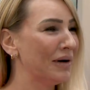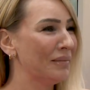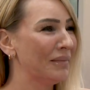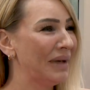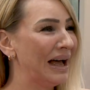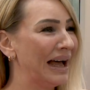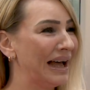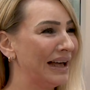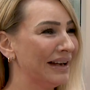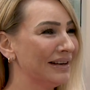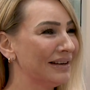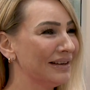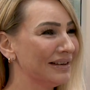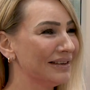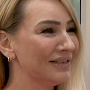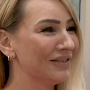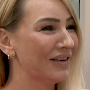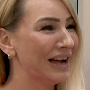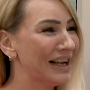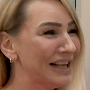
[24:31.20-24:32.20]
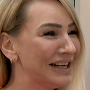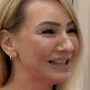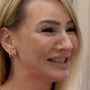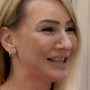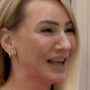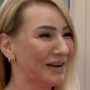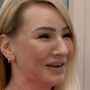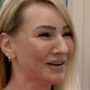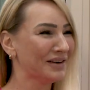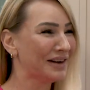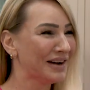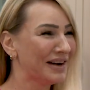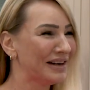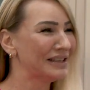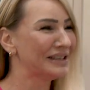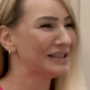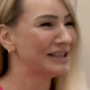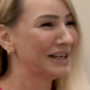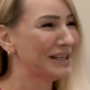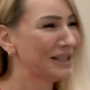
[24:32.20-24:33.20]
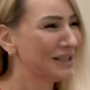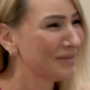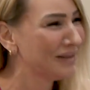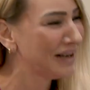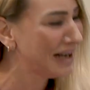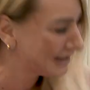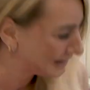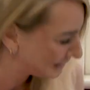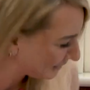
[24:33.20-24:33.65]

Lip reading: a man, right? So you can't teach me how